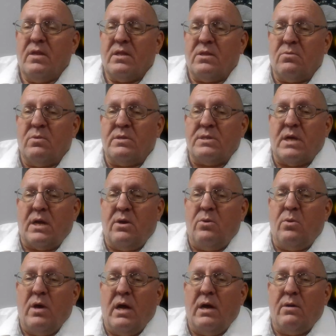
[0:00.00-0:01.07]
the ones I do
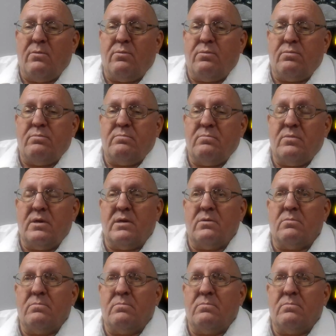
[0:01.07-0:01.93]
have, well,